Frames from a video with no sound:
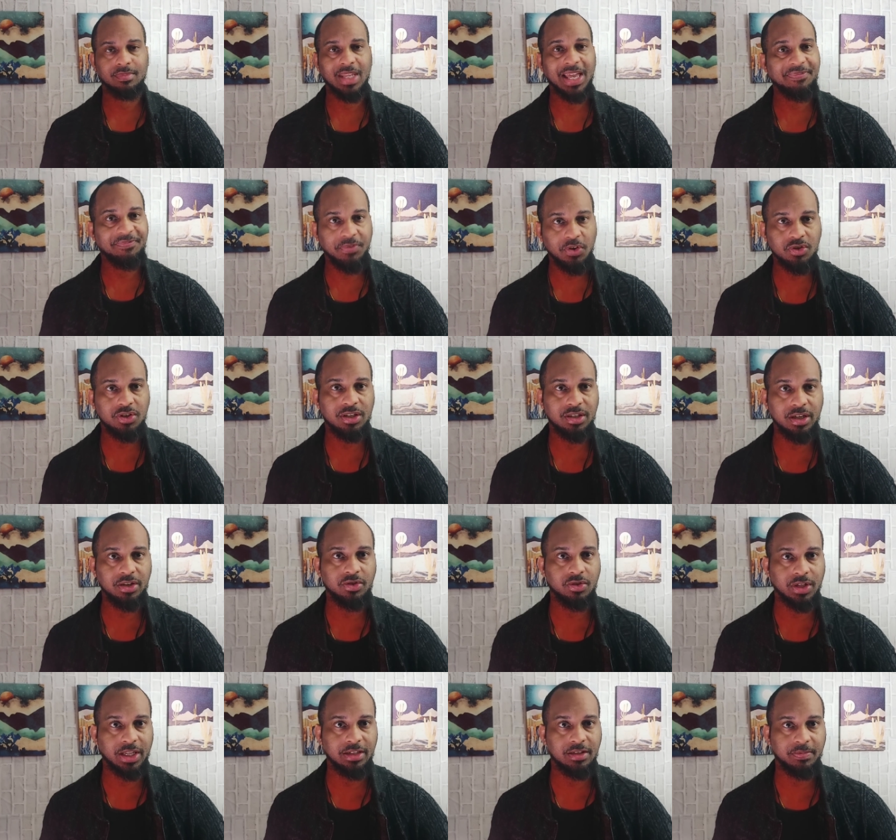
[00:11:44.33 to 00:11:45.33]
that first
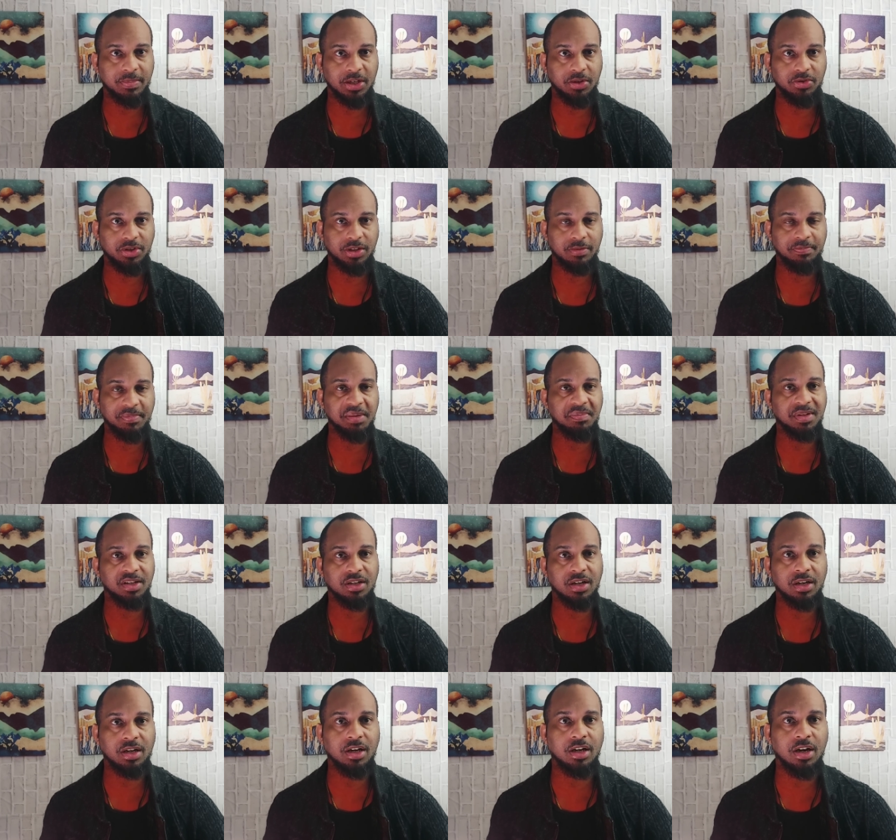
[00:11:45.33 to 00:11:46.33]
initial explosion, people
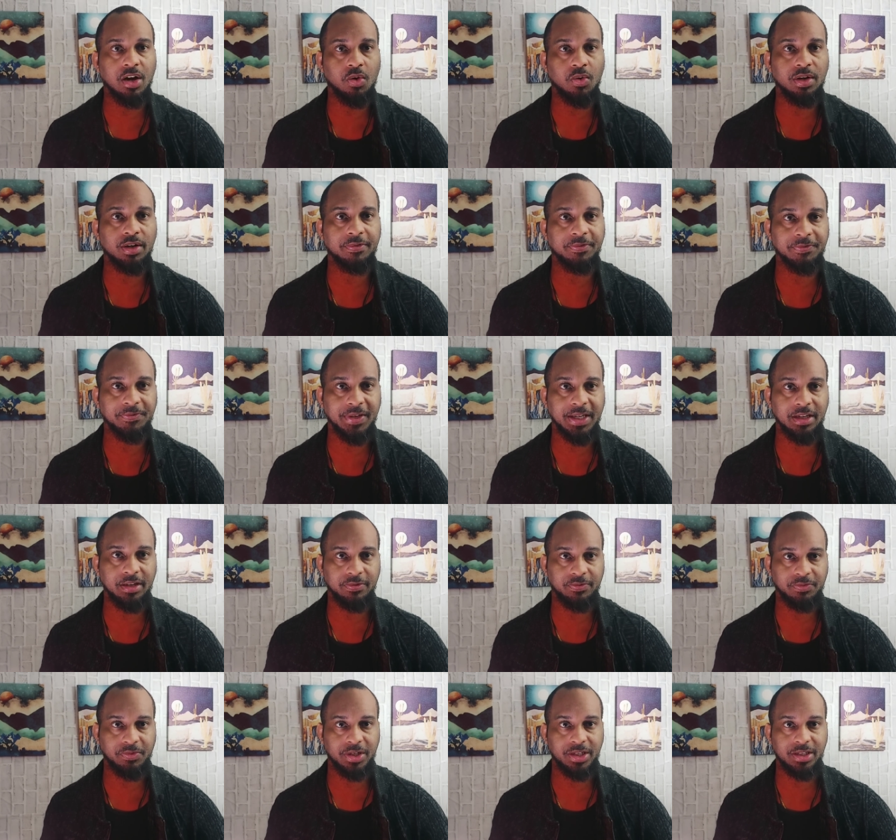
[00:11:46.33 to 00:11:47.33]
are gonna go on a
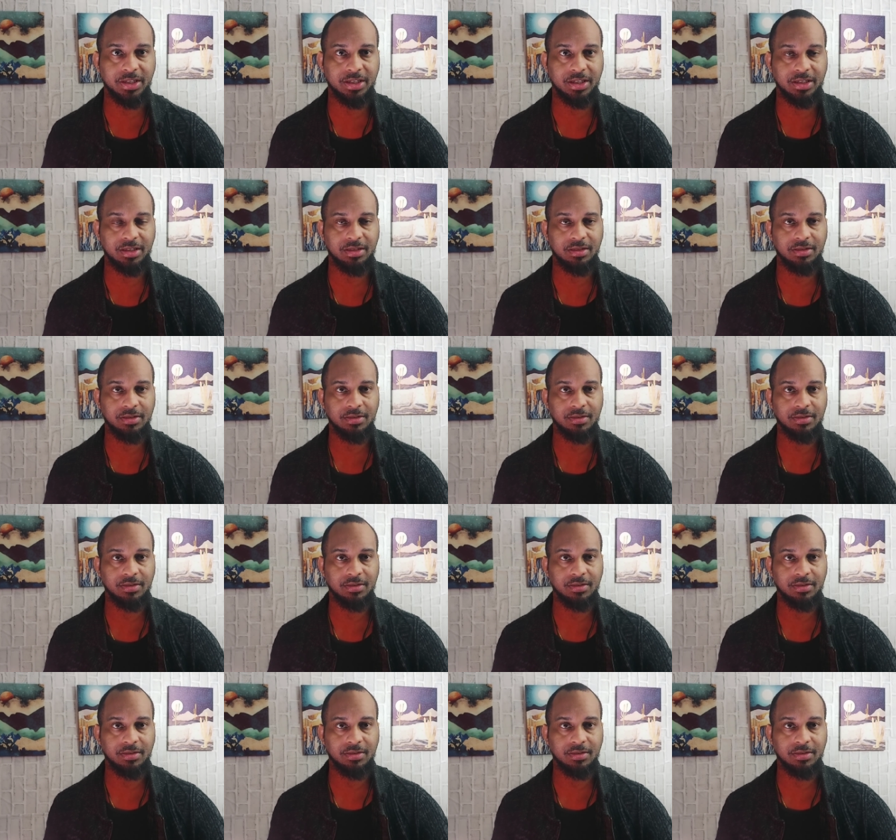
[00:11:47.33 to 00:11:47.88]
feeding frenzy.